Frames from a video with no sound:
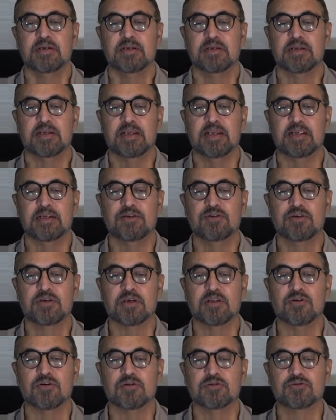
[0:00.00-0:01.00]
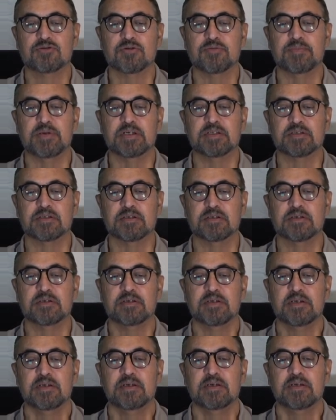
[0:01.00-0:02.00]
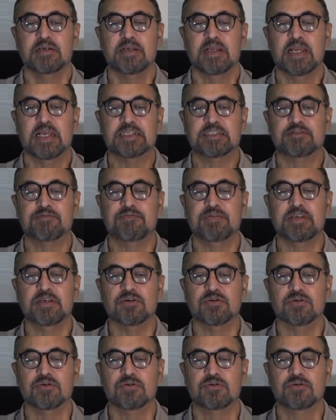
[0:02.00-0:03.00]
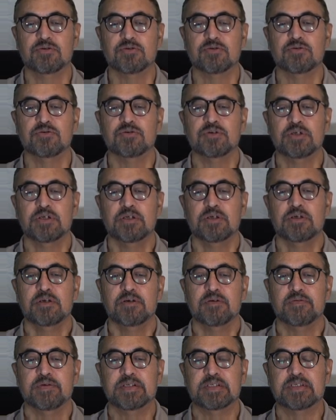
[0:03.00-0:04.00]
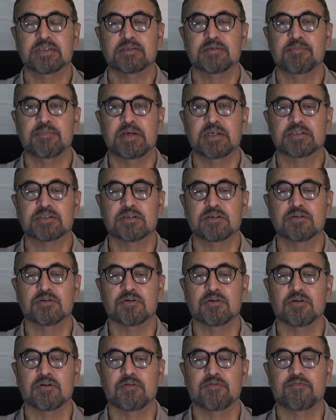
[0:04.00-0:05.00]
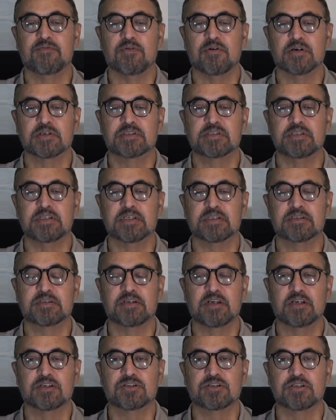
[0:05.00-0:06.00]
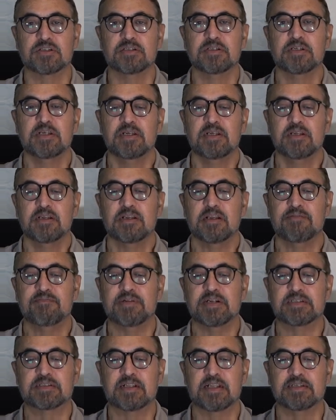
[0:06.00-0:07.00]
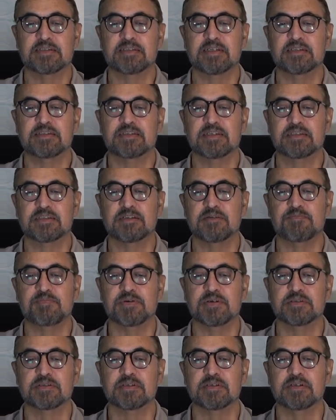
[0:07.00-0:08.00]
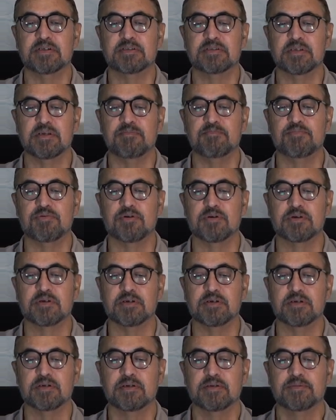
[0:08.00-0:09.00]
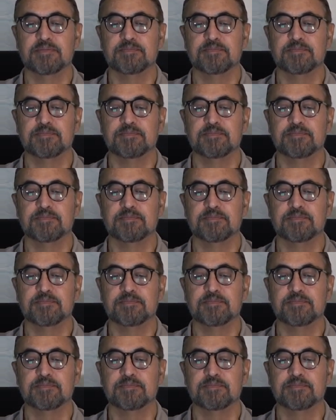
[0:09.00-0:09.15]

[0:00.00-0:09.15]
and you can also measure SvO2, which is a measure of oxygen extraction. If that's less than 60%, it's important.